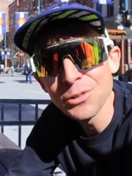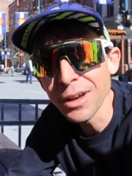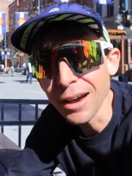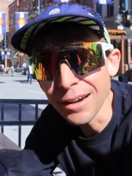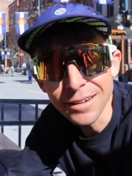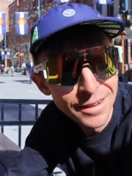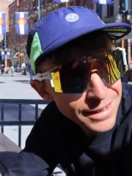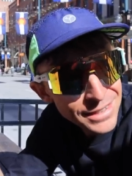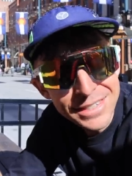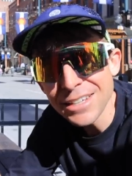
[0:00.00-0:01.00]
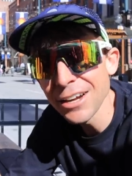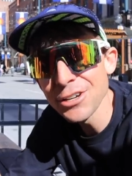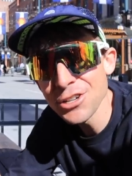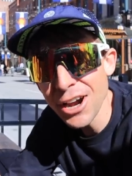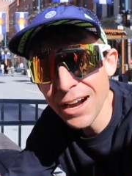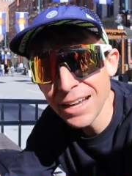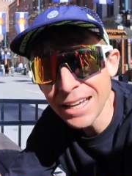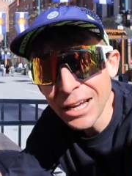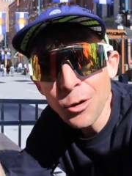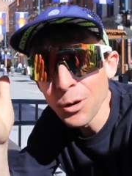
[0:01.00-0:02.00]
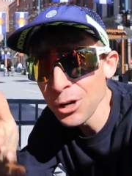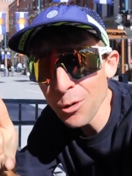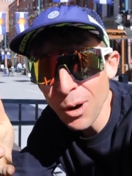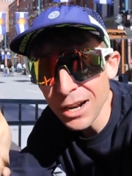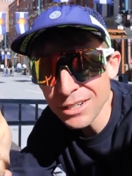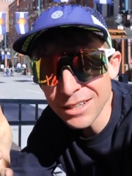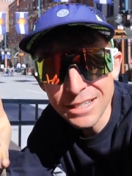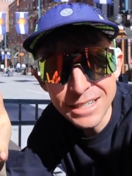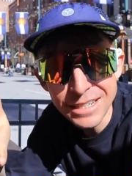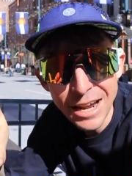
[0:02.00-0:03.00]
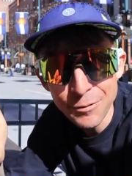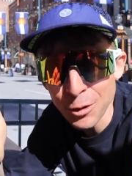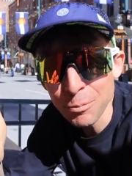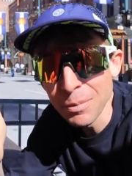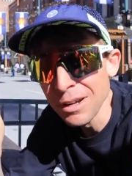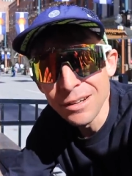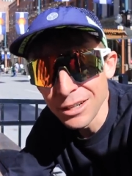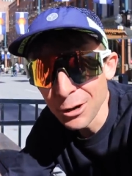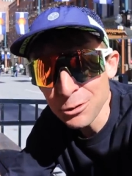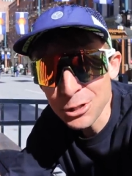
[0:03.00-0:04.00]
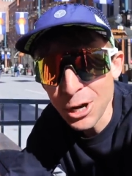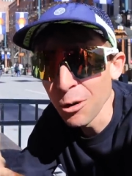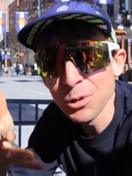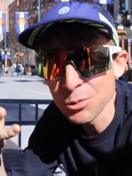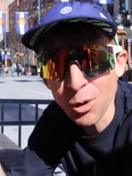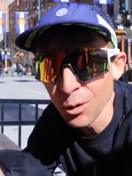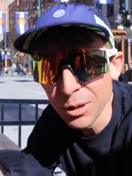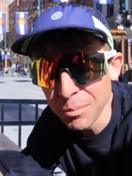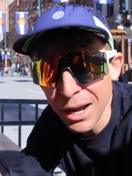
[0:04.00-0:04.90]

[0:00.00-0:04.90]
your day? The sun is shining. When you're watching this in Denver, you know, snow is rolling